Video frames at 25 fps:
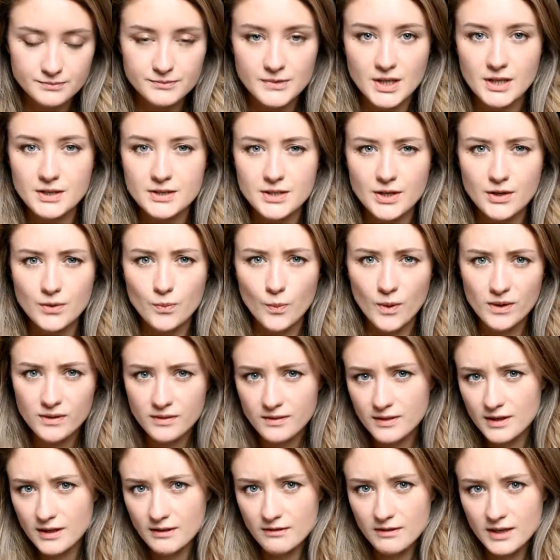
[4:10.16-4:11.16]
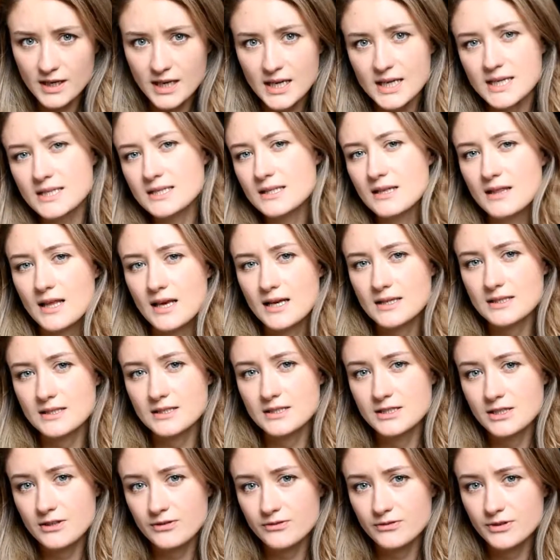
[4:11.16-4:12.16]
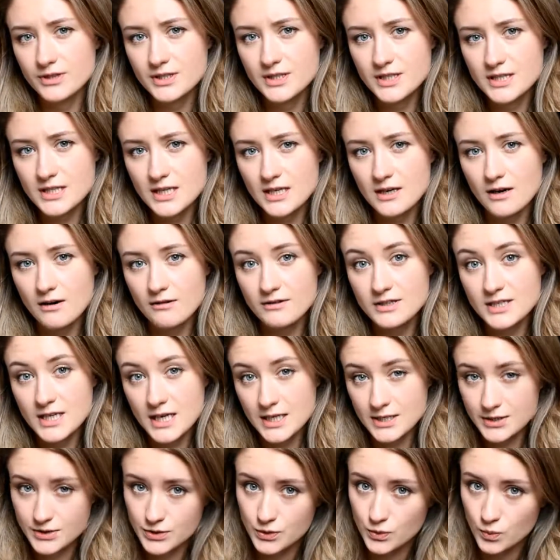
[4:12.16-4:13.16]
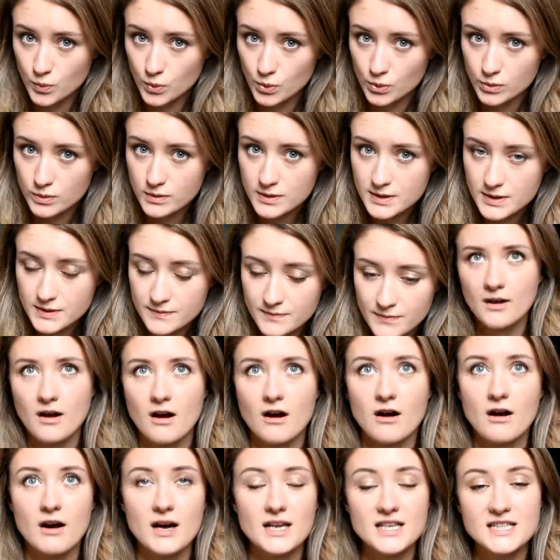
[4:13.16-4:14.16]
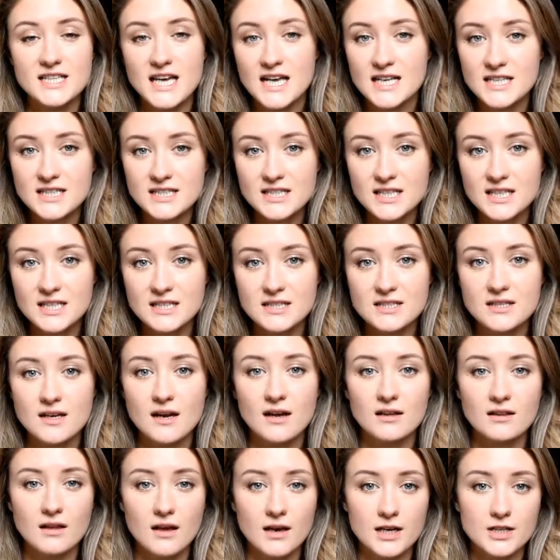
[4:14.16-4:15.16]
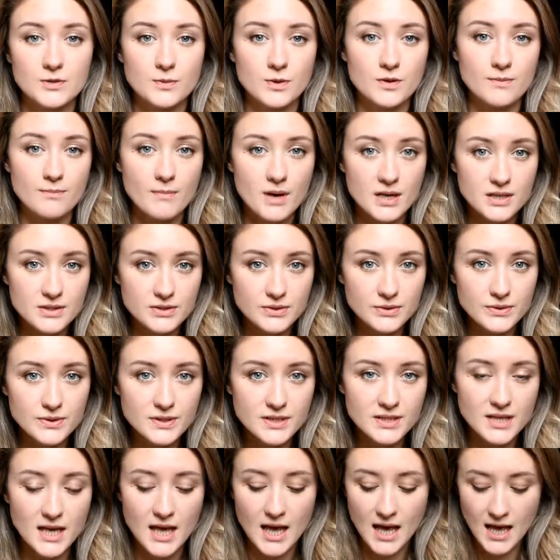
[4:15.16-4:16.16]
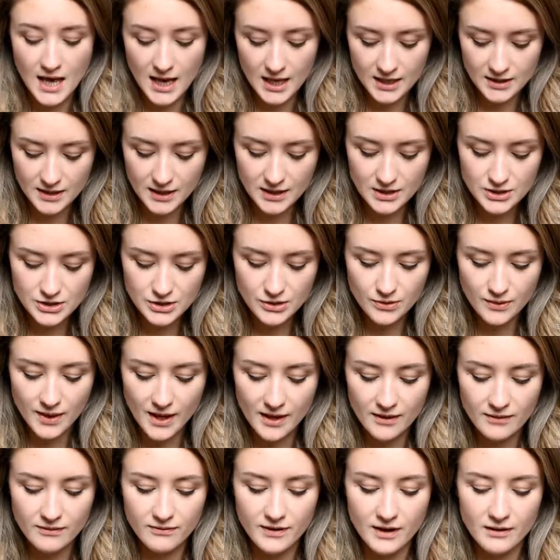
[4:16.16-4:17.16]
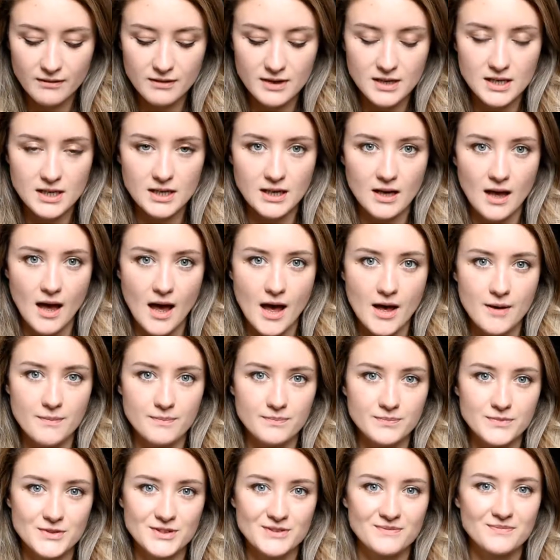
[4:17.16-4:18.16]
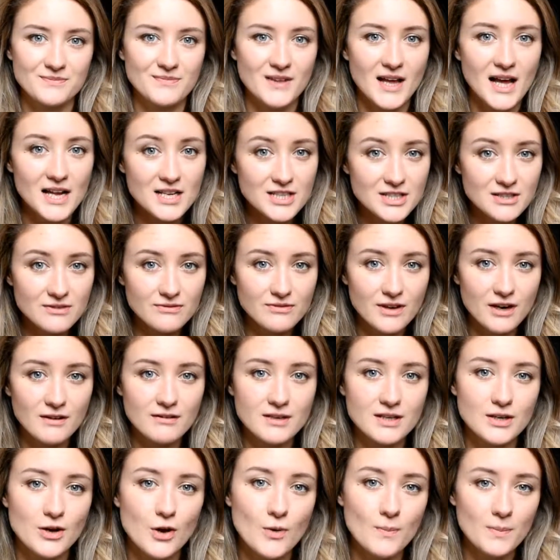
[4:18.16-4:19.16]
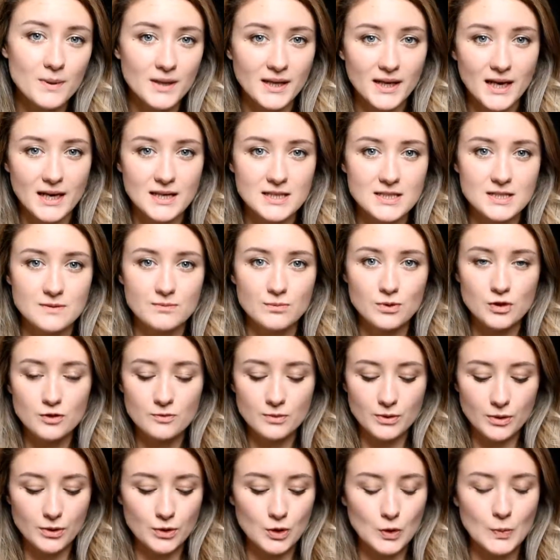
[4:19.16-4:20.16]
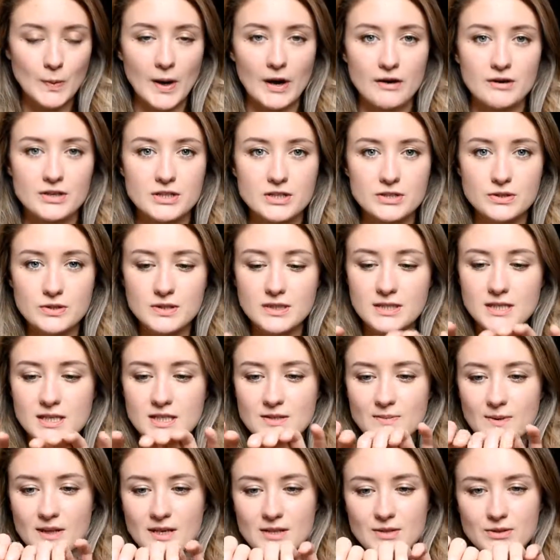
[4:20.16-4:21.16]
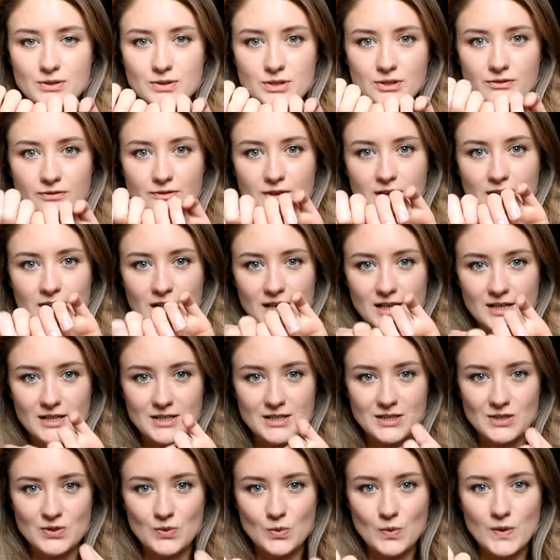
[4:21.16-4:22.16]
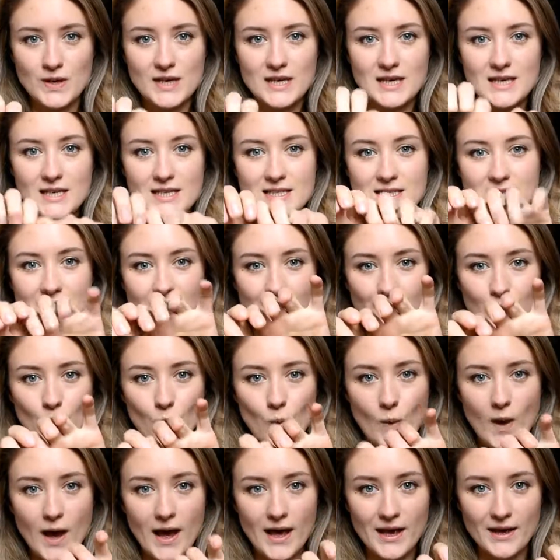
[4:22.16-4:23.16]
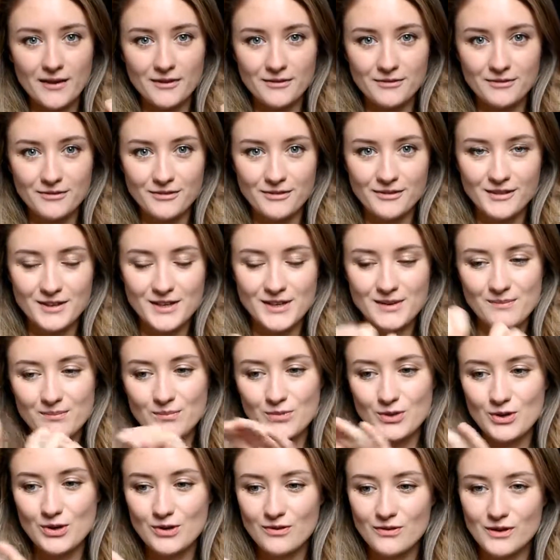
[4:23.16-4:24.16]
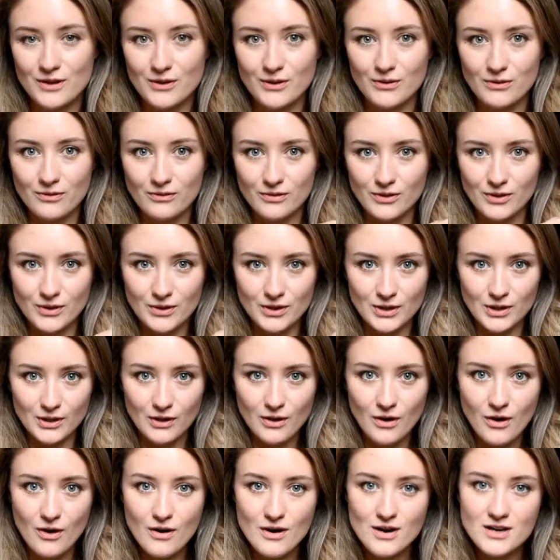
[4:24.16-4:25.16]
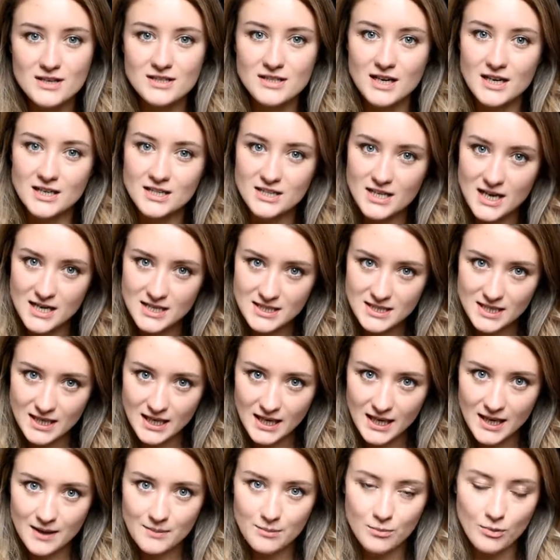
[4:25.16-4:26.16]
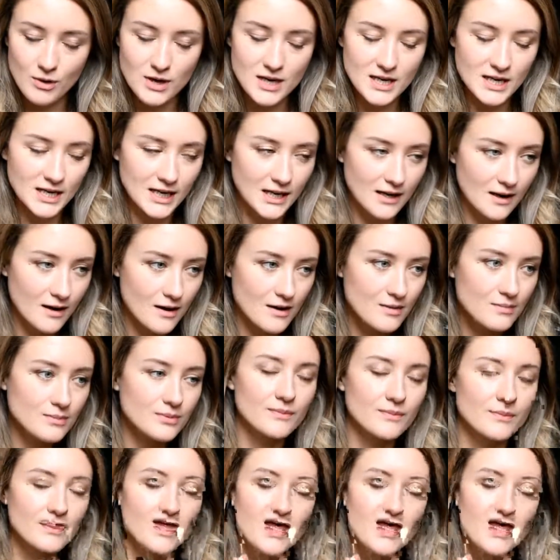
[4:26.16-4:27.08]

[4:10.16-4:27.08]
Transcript: So one theory is that there's a difference in our intestinal walls. Our intestines are lined with muscles, and they do a very, very complicated movement called peristalsis, where they sort of squeeze like a wave, moving your food along, digesting it, breaking it up.